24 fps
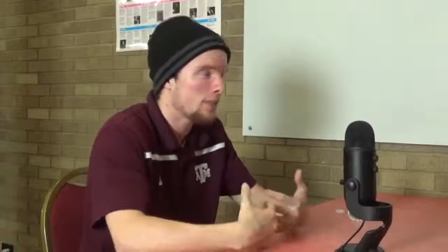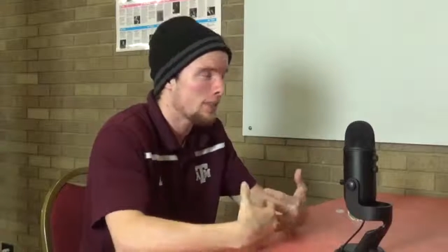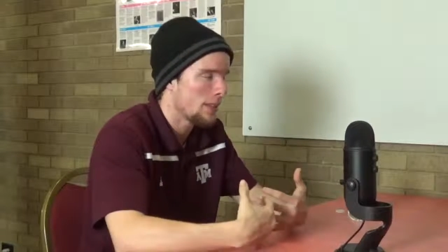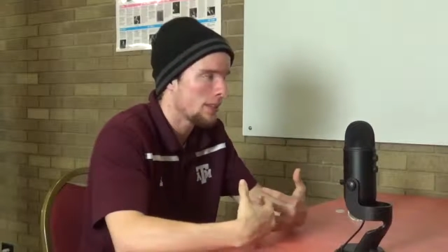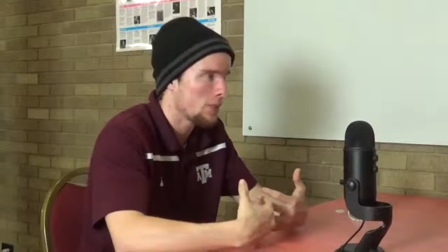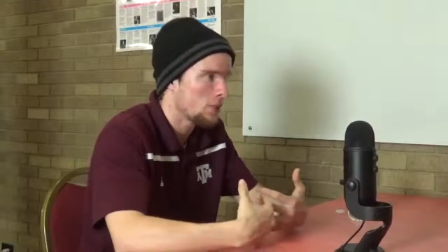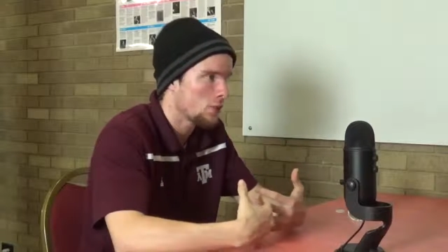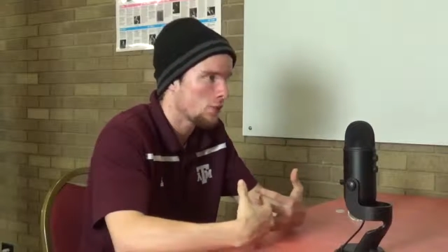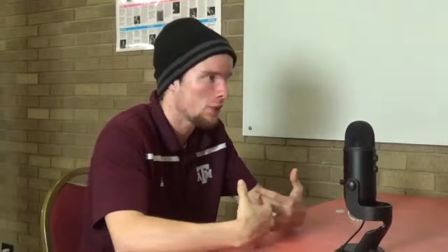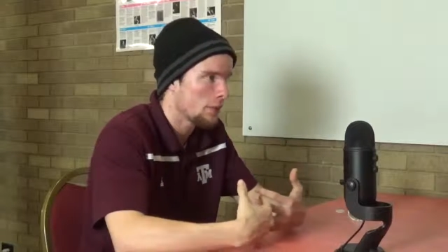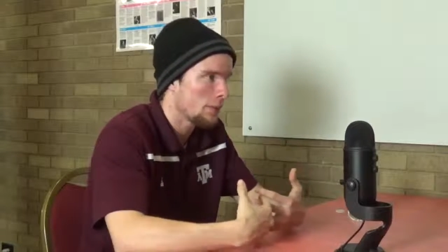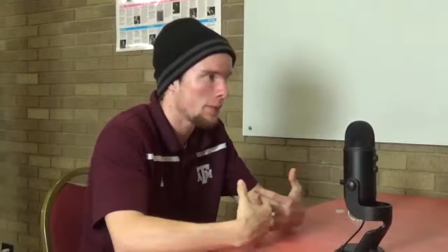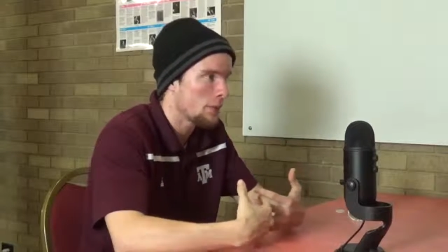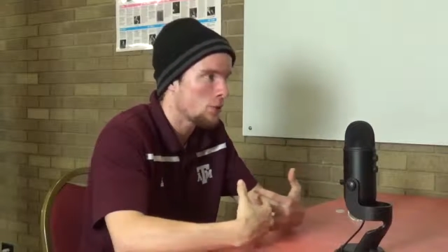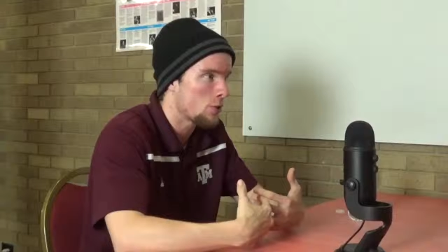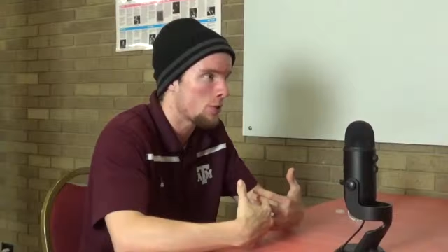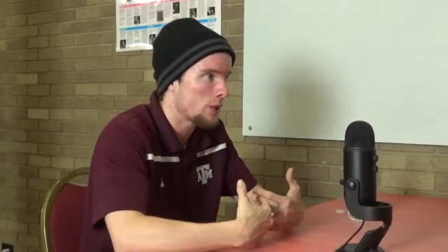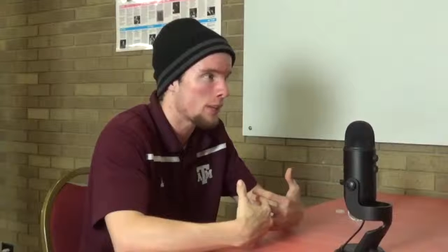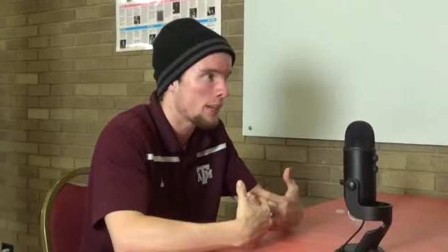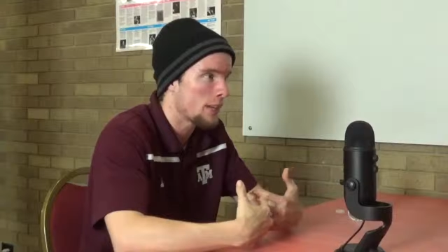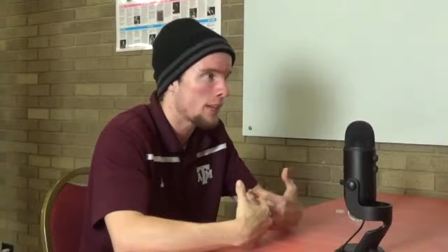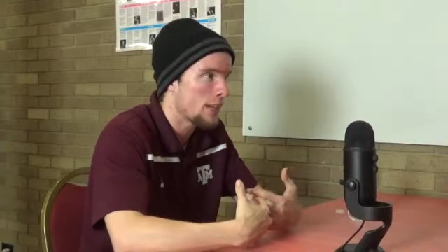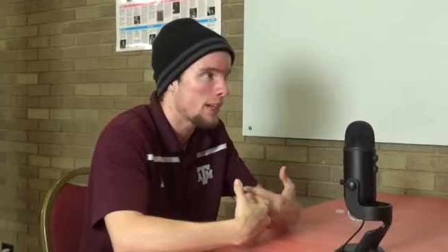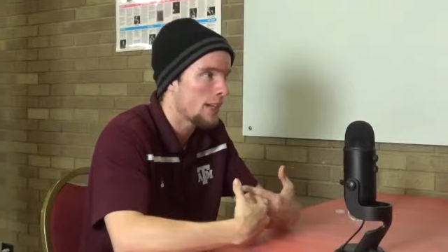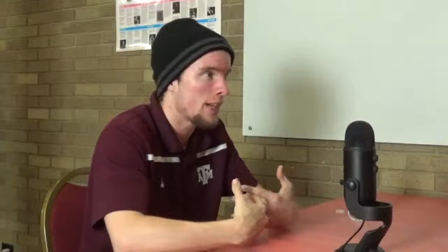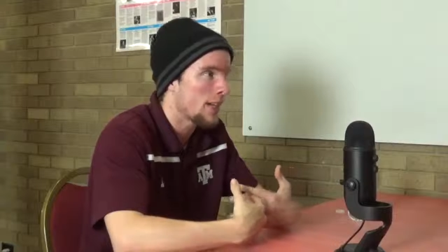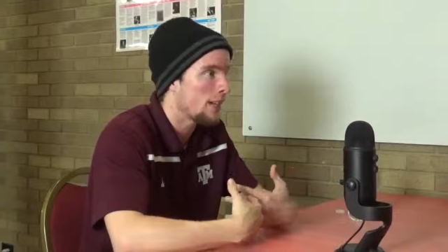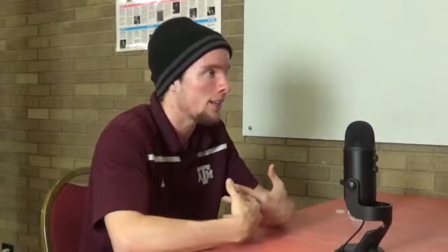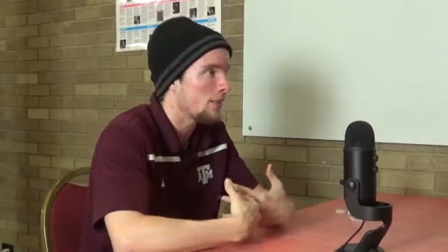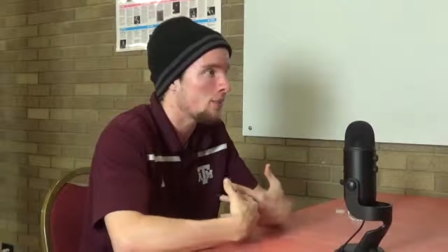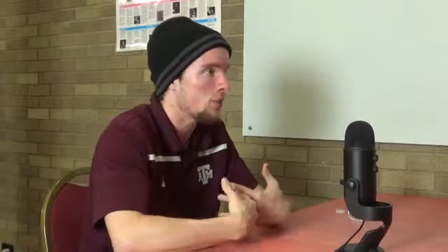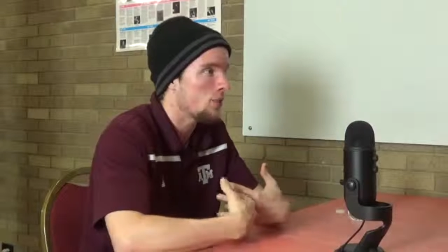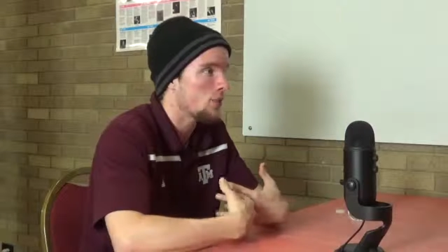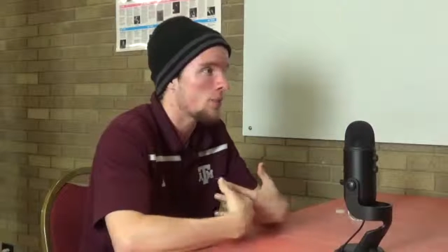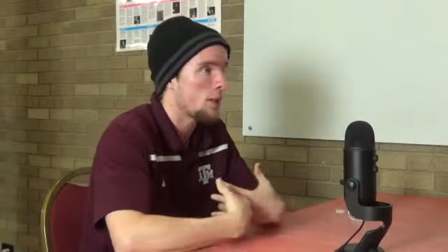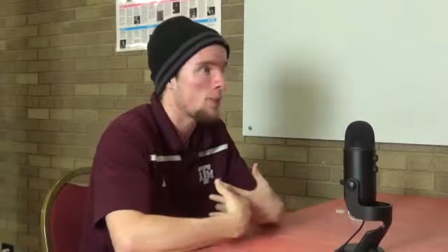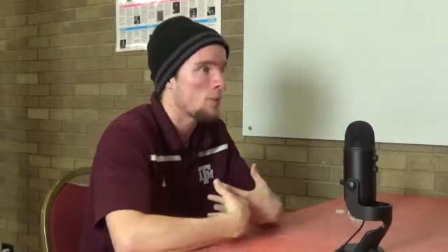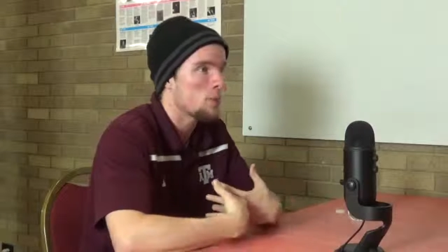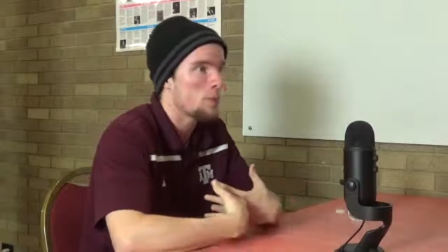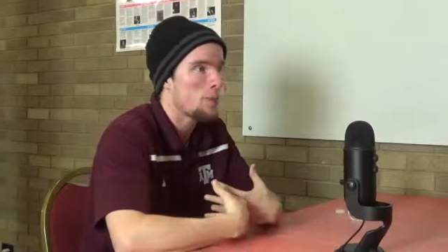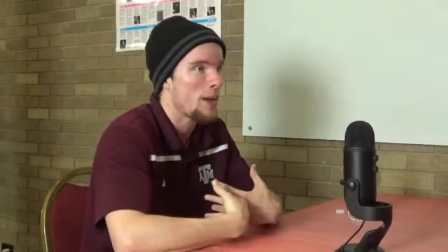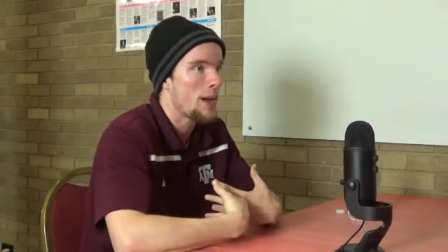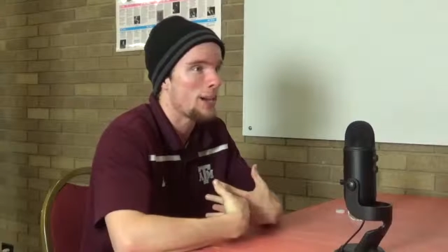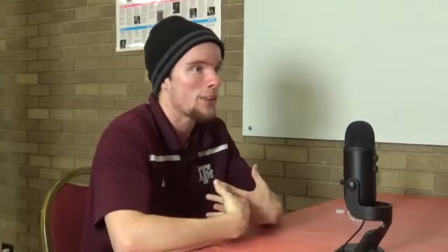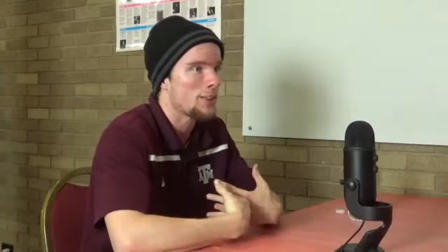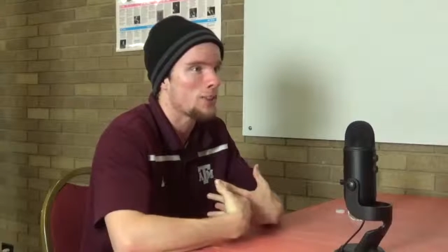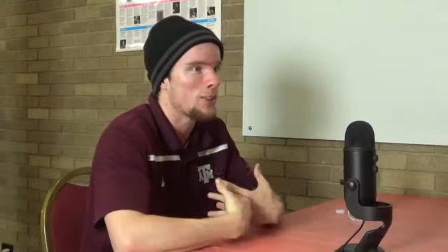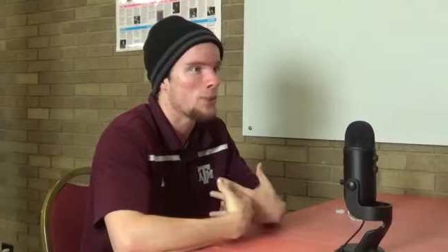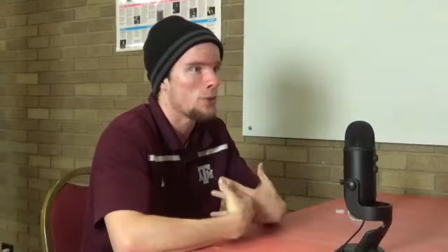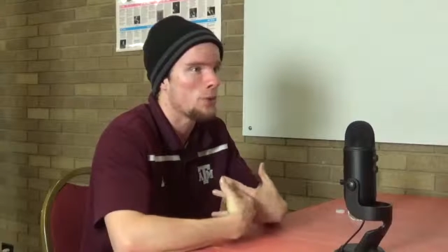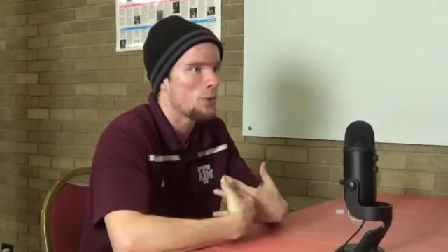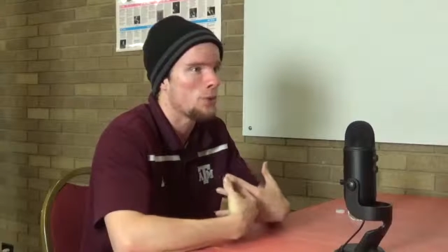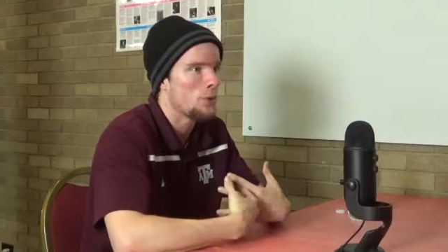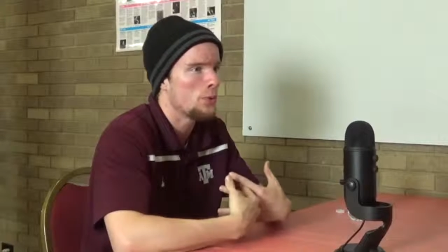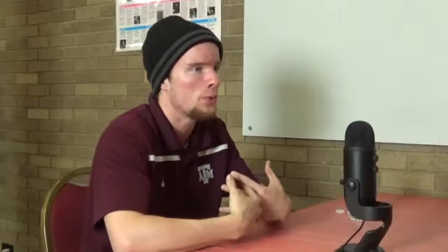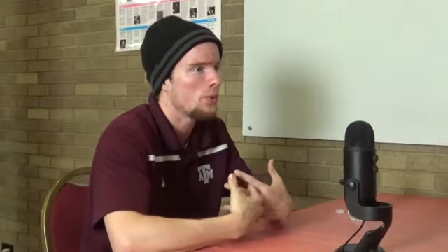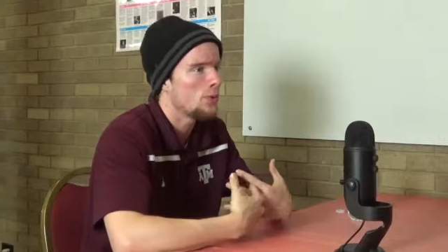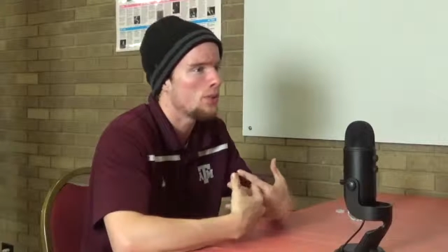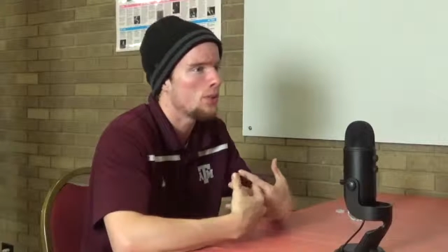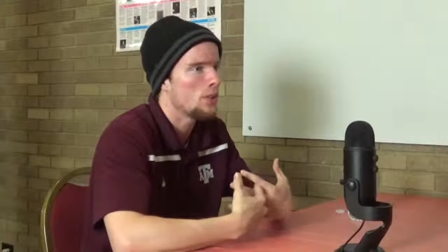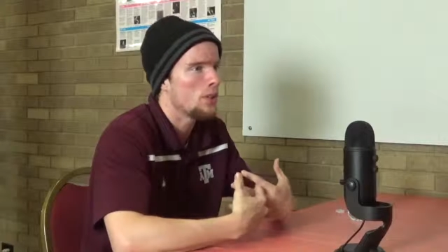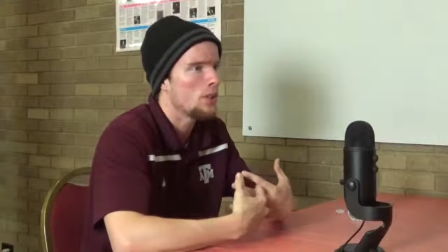extremely tricky and it just comes back to